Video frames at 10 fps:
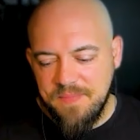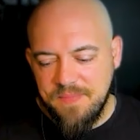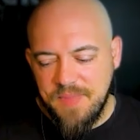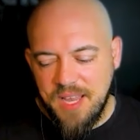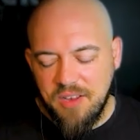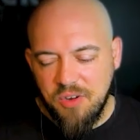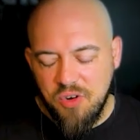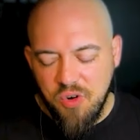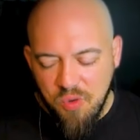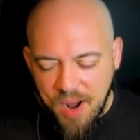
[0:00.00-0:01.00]
Like,
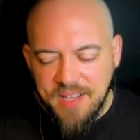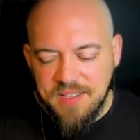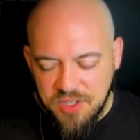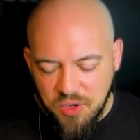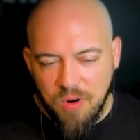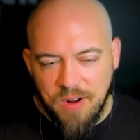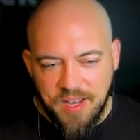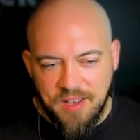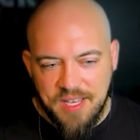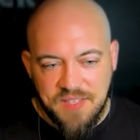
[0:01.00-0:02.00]
Craig's
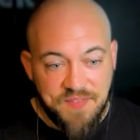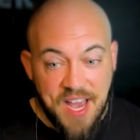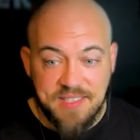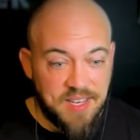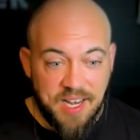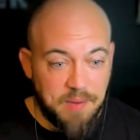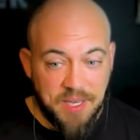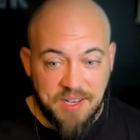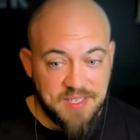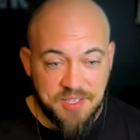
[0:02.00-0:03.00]
story is fascinating
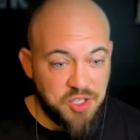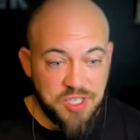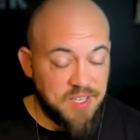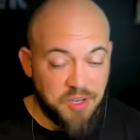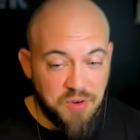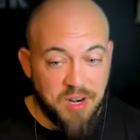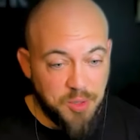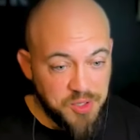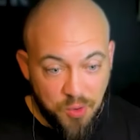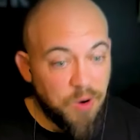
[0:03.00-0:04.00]
because it's just an
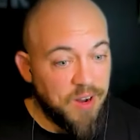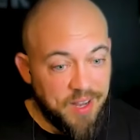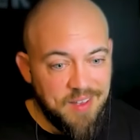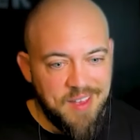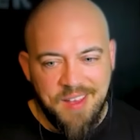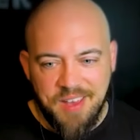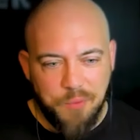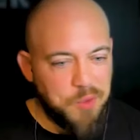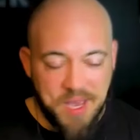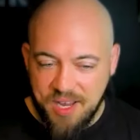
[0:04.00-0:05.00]
incredible story. It
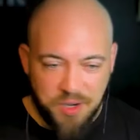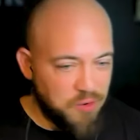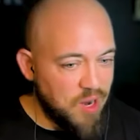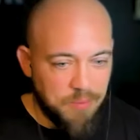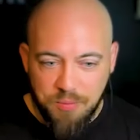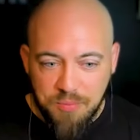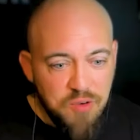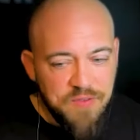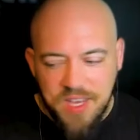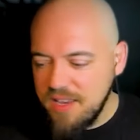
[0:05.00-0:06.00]
would make an incredible
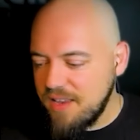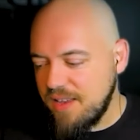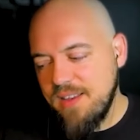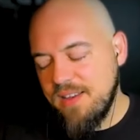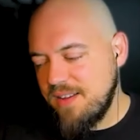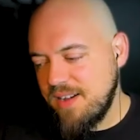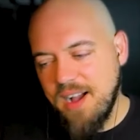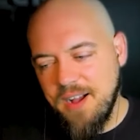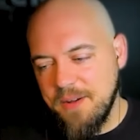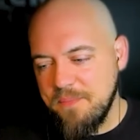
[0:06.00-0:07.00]
movie. You
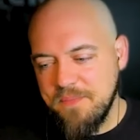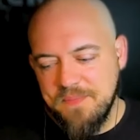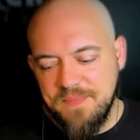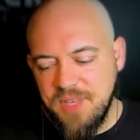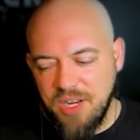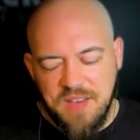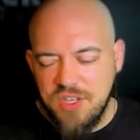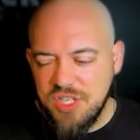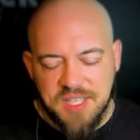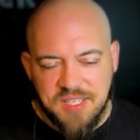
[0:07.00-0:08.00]
know, even
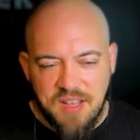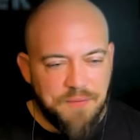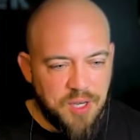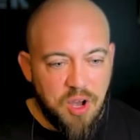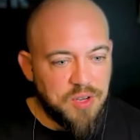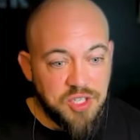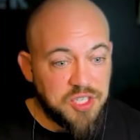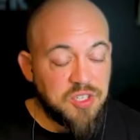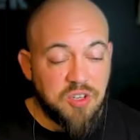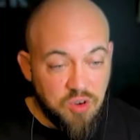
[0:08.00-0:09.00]
just the stuff we know is
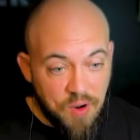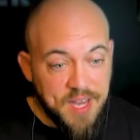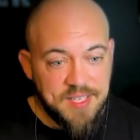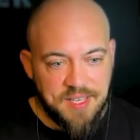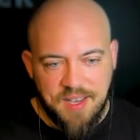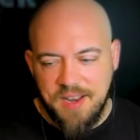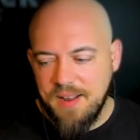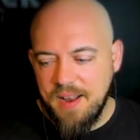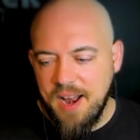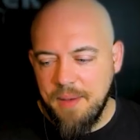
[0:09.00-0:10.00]
just crazy. And
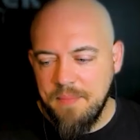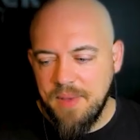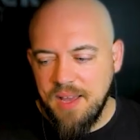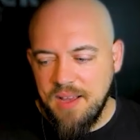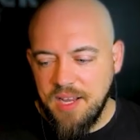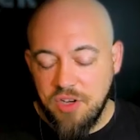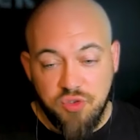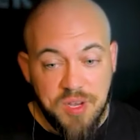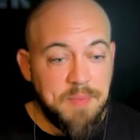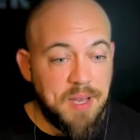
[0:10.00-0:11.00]
I'm
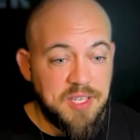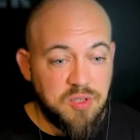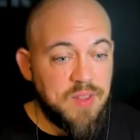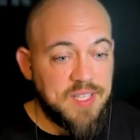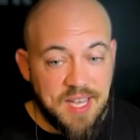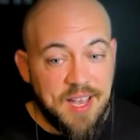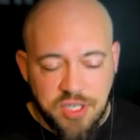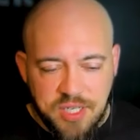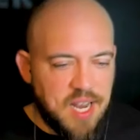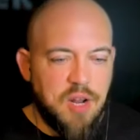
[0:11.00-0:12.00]
intrigued by the story. That's
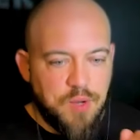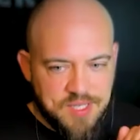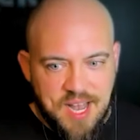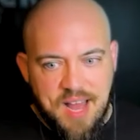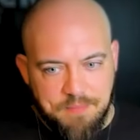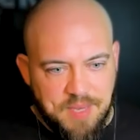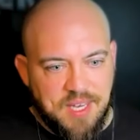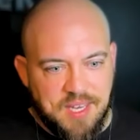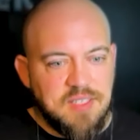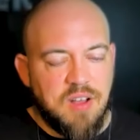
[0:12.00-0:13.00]
actually kind of what's gotten
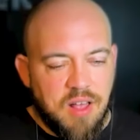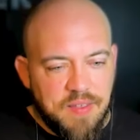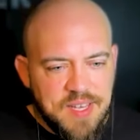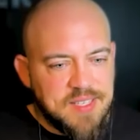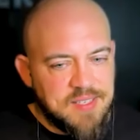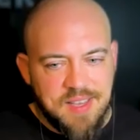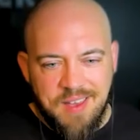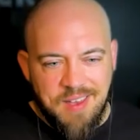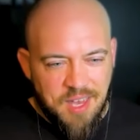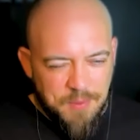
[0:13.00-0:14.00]
me into all of this.
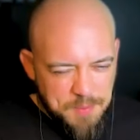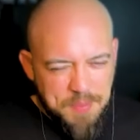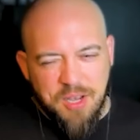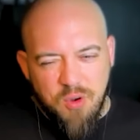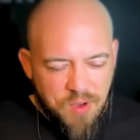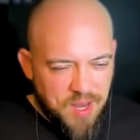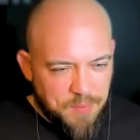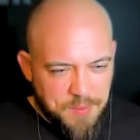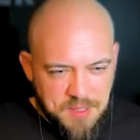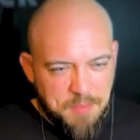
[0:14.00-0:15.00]
It was Bitcoin,
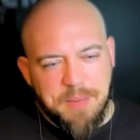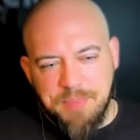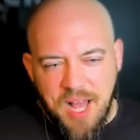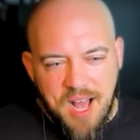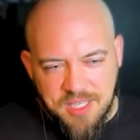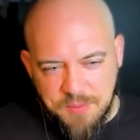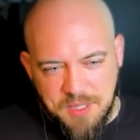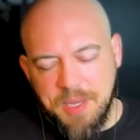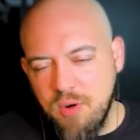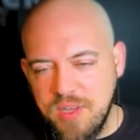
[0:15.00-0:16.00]
it was the big blocks, it was
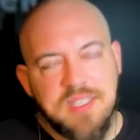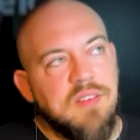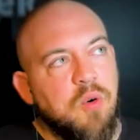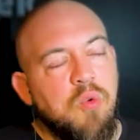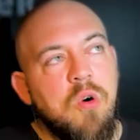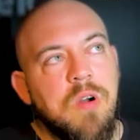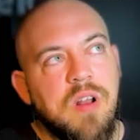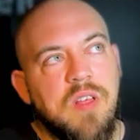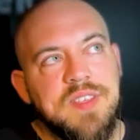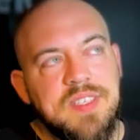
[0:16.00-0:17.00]
the Bitcoin Civil War and
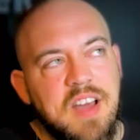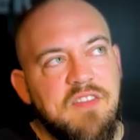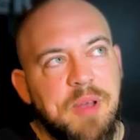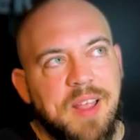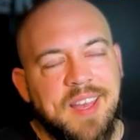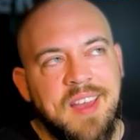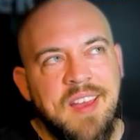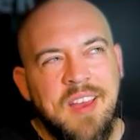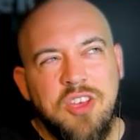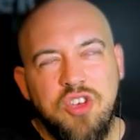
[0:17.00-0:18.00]
all this stuff. But like,
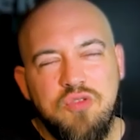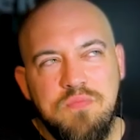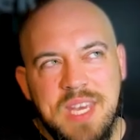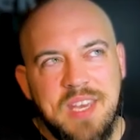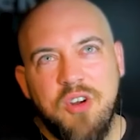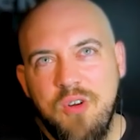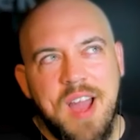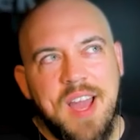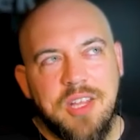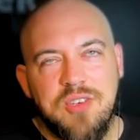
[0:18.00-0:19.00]
you meet
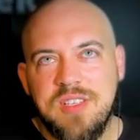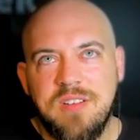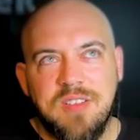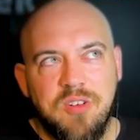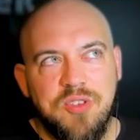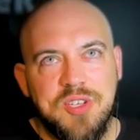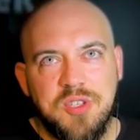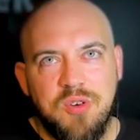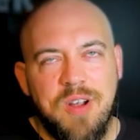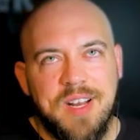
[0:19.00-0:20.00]
Craig and you start to learn this
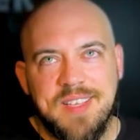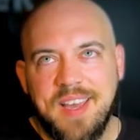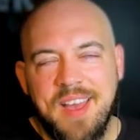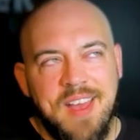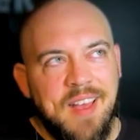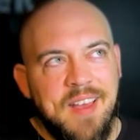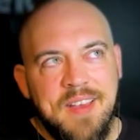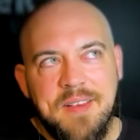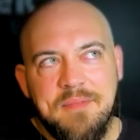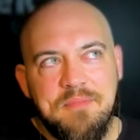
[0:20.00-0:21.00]
story, and it's like,
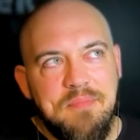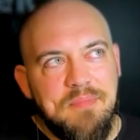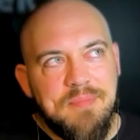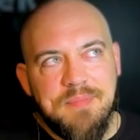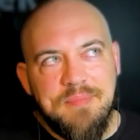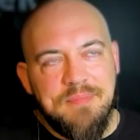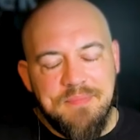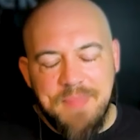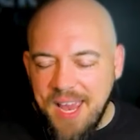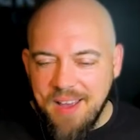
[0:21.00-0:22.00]

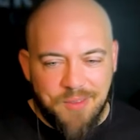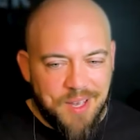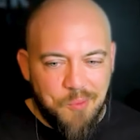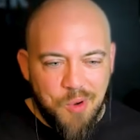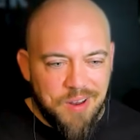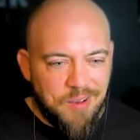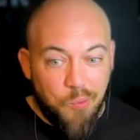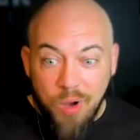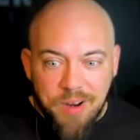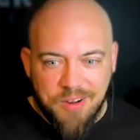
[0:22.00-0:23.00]
man, like what
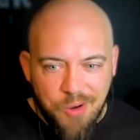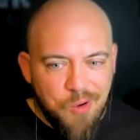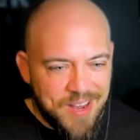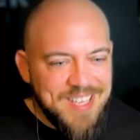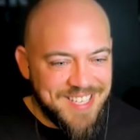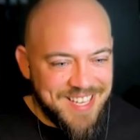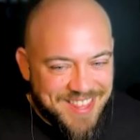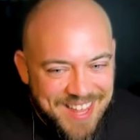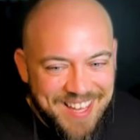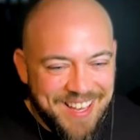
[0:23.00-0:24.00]
a crazy
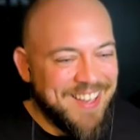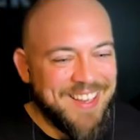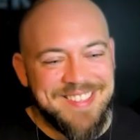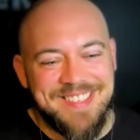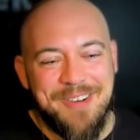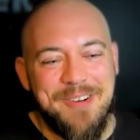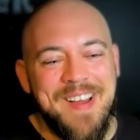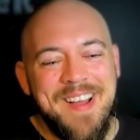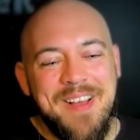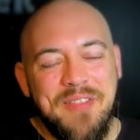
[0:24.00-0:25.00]
thing. And so
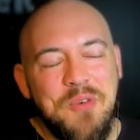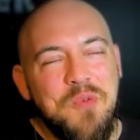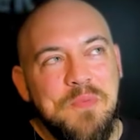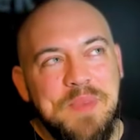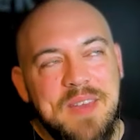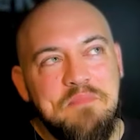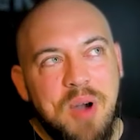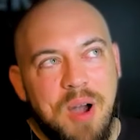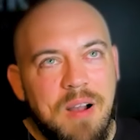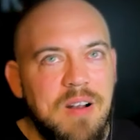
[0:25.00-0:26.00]
there will be
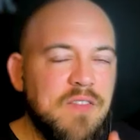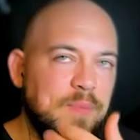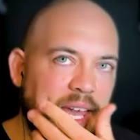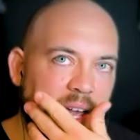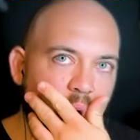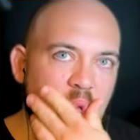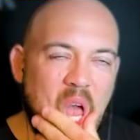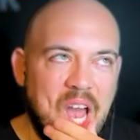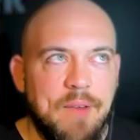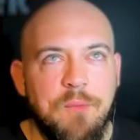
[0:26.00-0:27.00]
part of me,
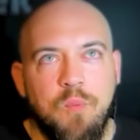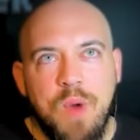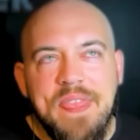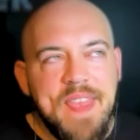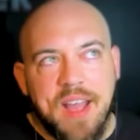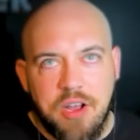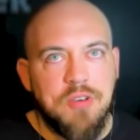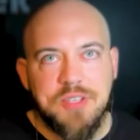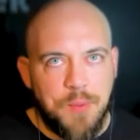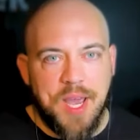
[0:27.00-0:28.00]
like, when that
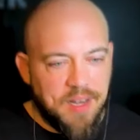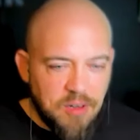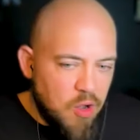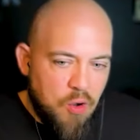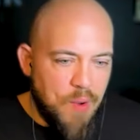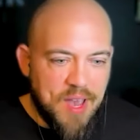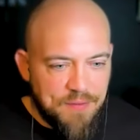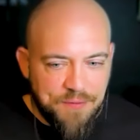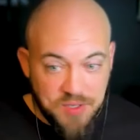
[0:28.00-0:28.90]
goes away, and it'll go away for